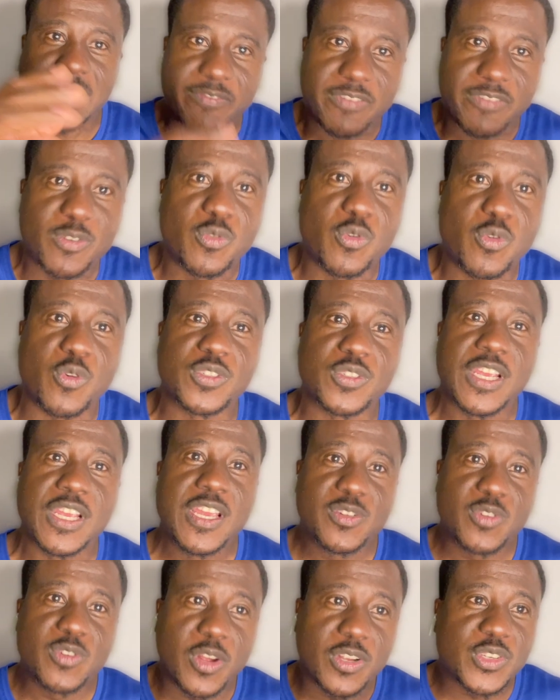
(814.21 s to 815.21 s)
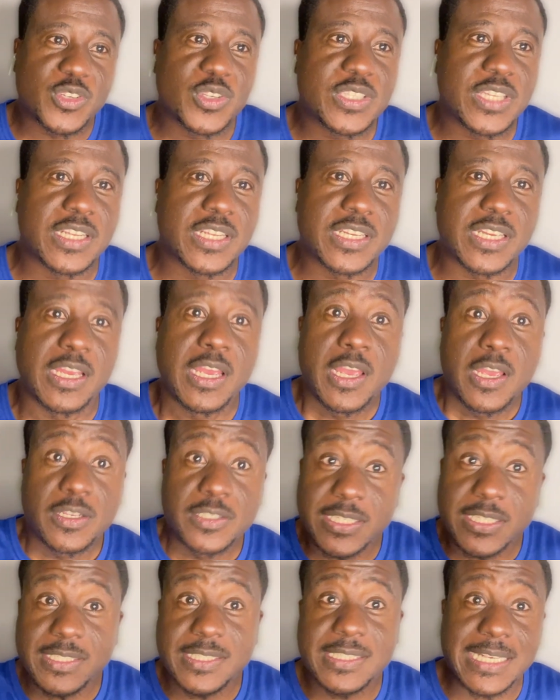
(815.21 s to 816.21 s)
with 7 goals, don't you think
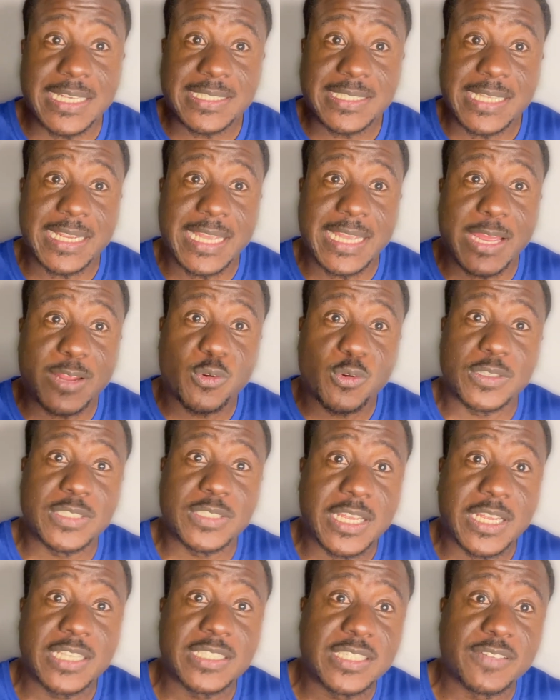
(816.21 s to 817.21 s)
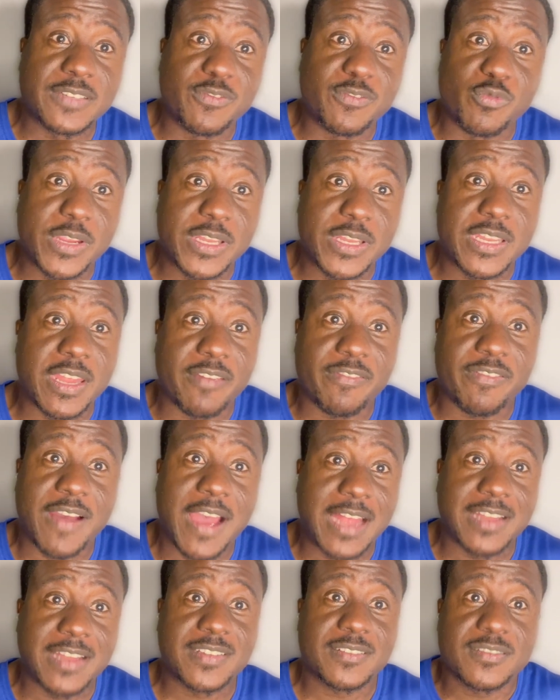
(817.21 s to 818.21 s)
this is the second consecutive win
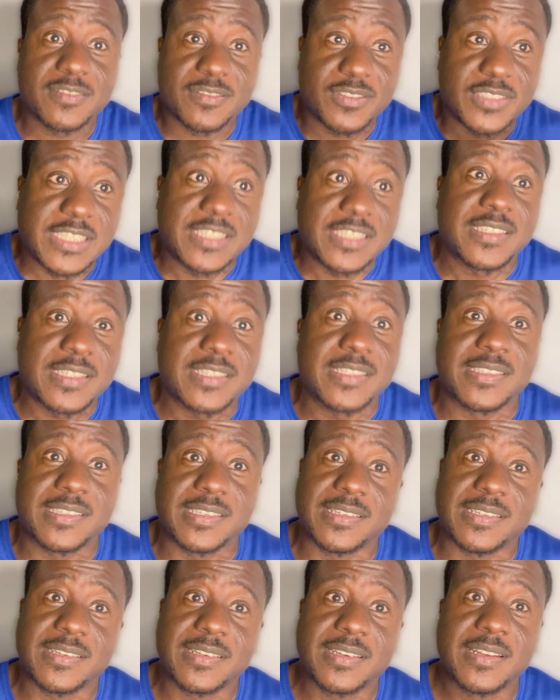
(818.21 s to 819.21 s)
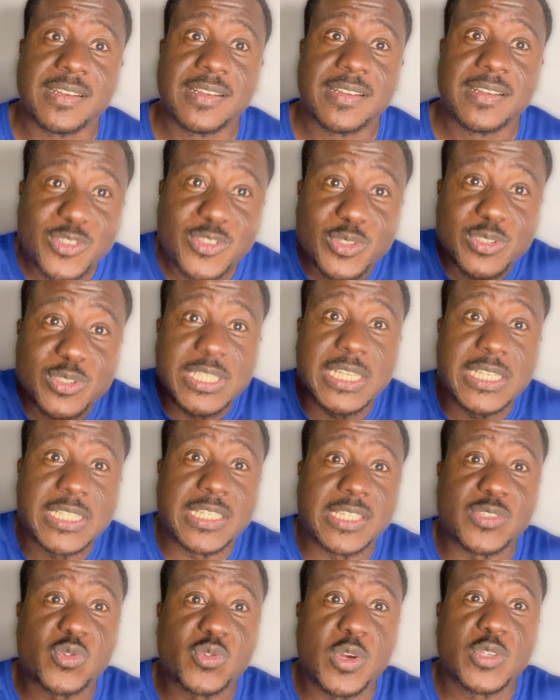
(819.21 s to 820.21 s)
they've had this season? Don't you
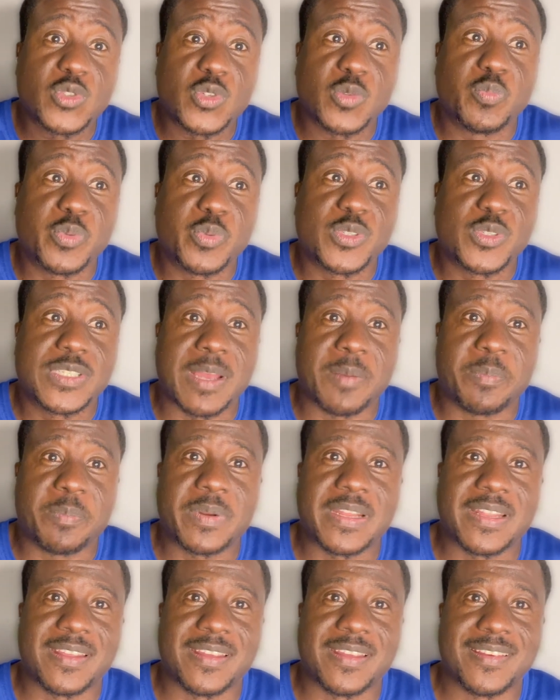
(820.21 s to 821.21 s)
think it's going to boost the